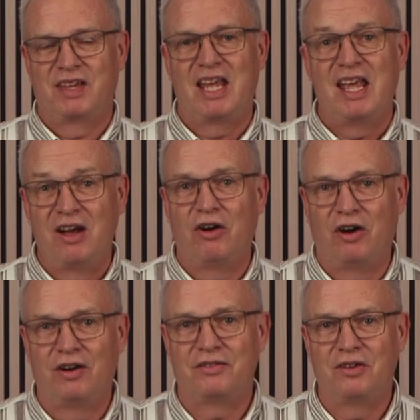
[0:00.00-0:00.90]
here
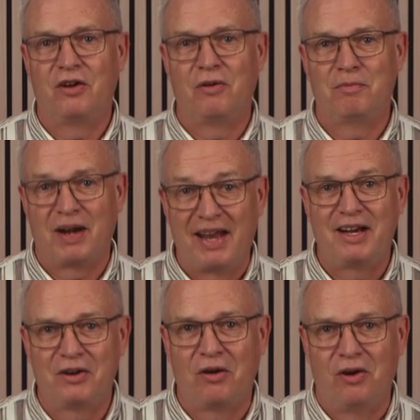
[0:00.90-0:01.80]
on
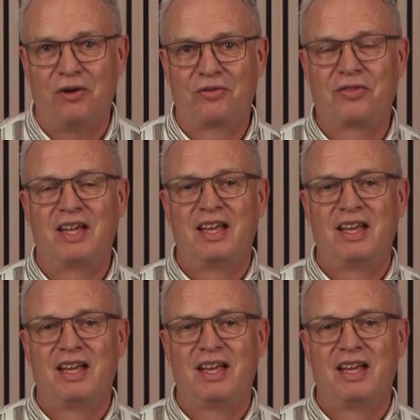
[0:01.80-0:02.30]
planet Earth,